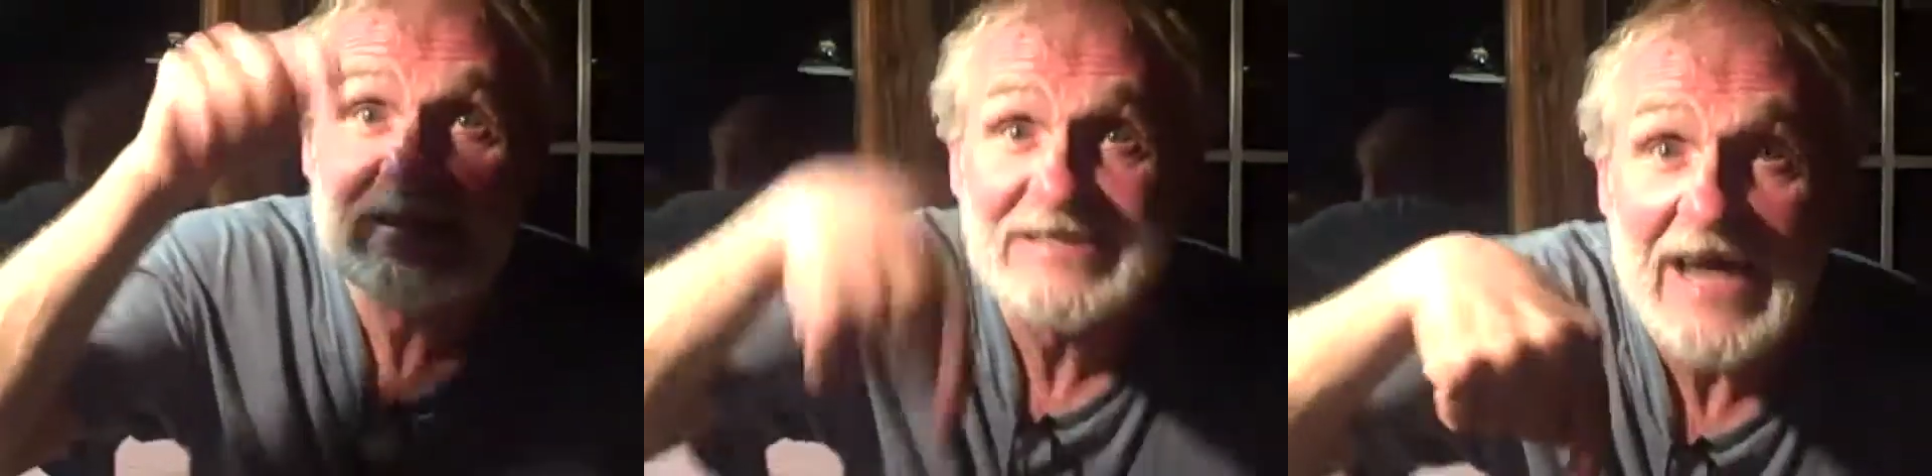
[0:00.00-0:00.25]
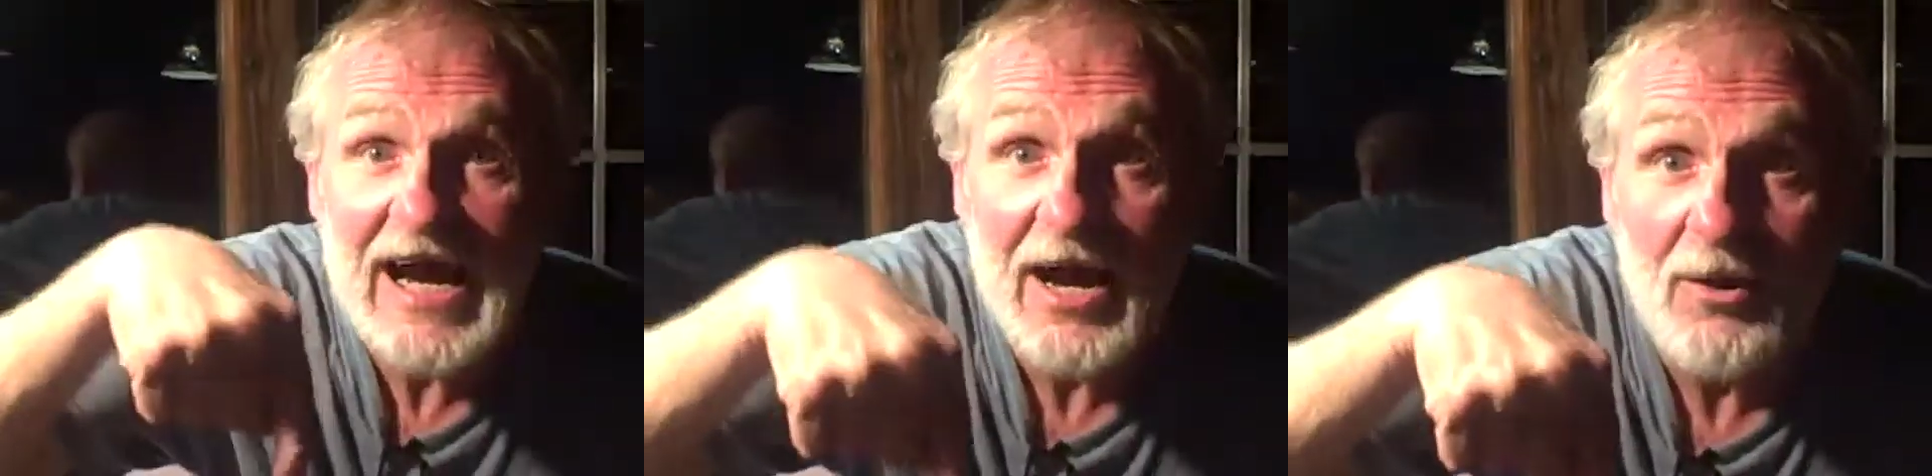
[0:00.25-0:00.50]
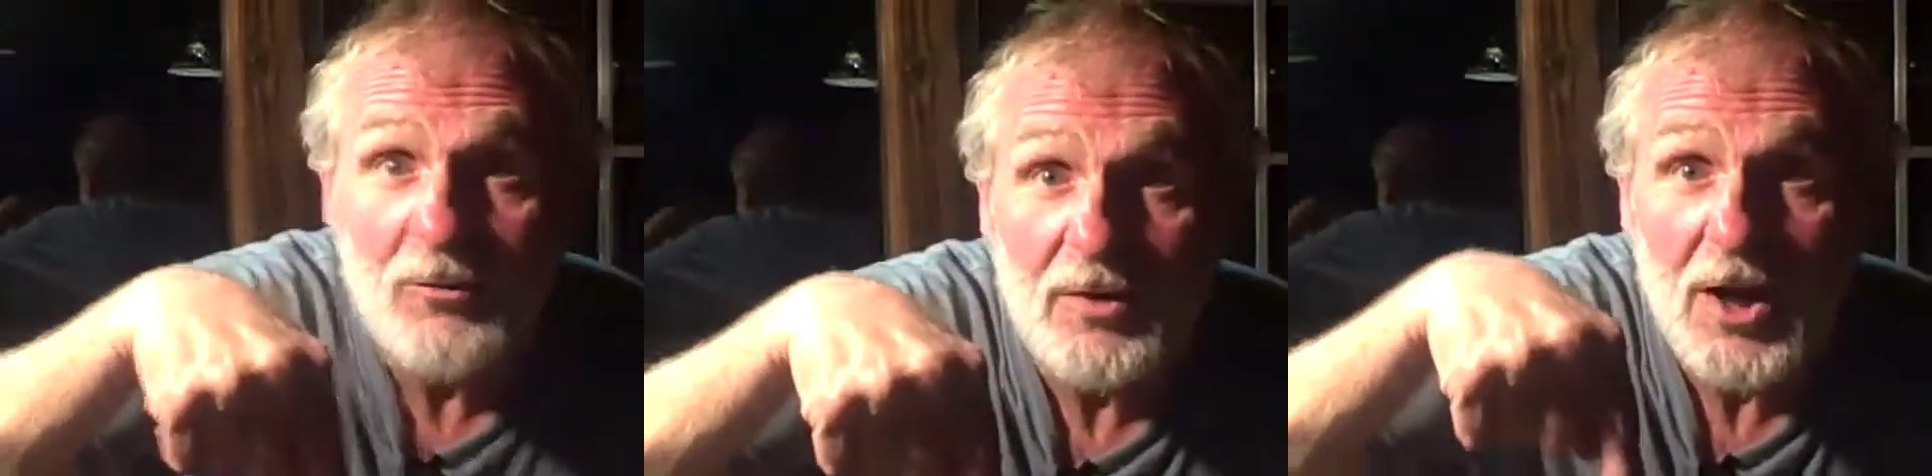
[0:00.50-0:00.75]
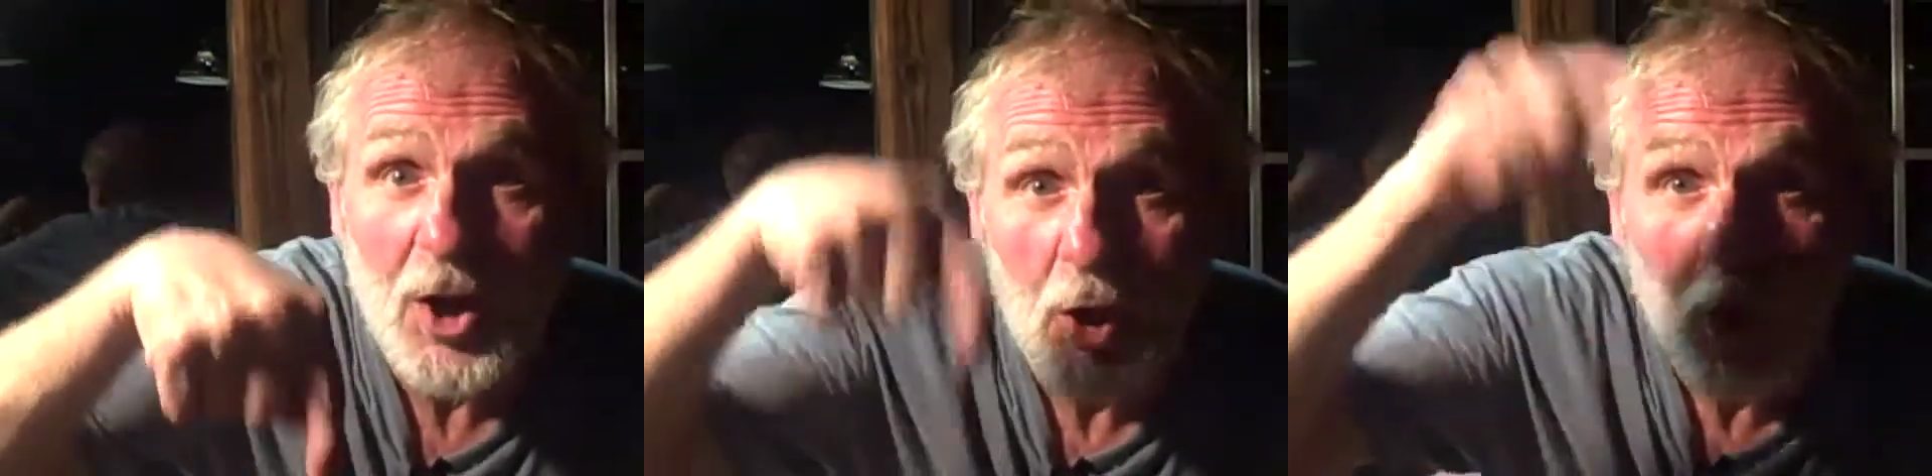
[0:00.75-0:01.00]
down,
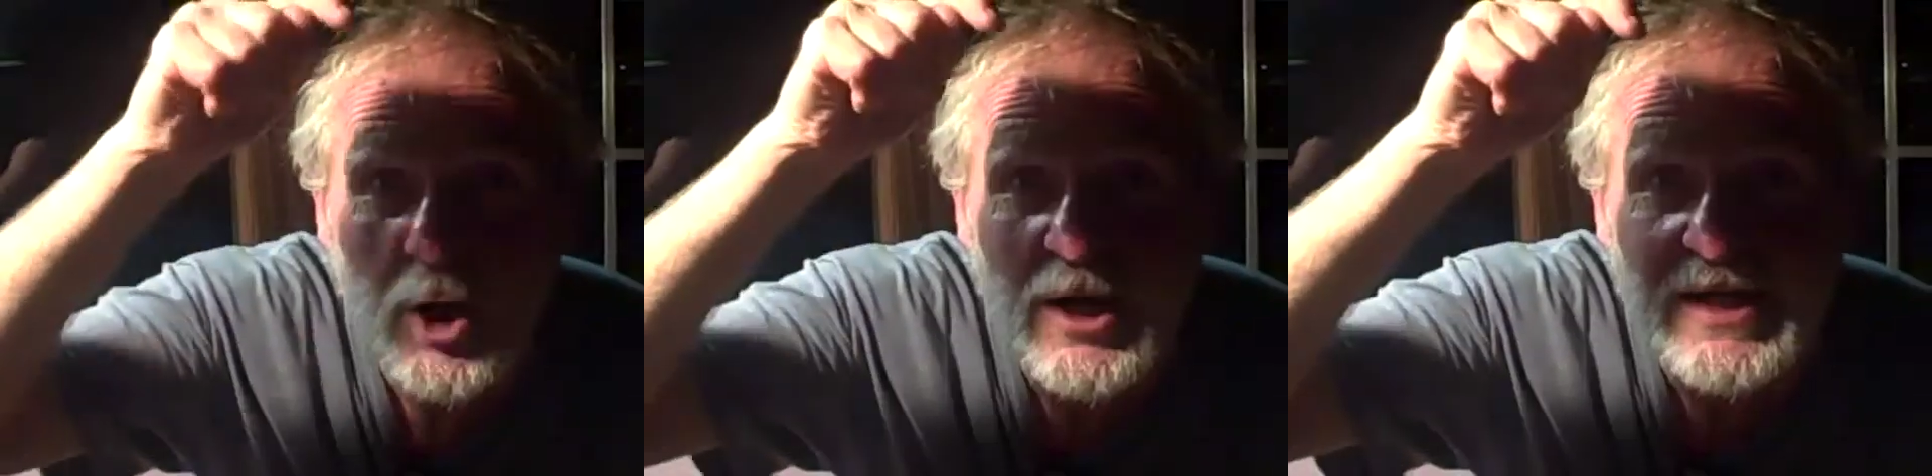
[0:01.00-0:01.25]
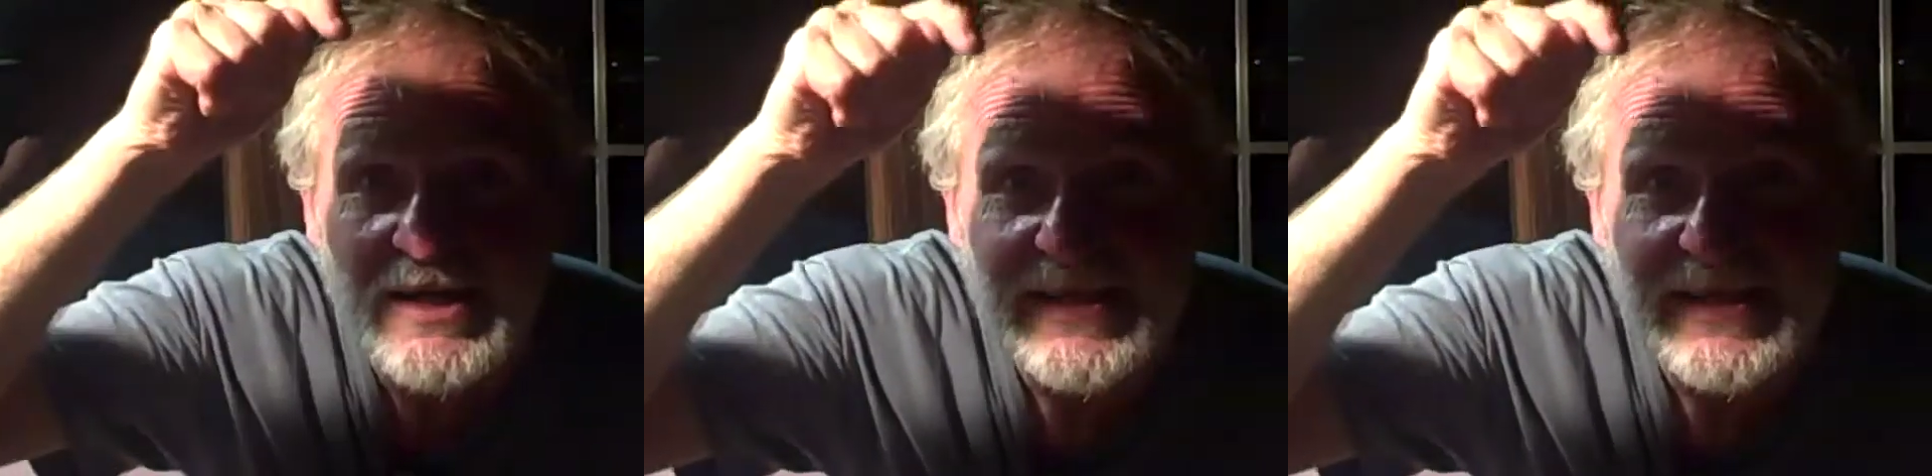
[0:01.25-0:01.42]
look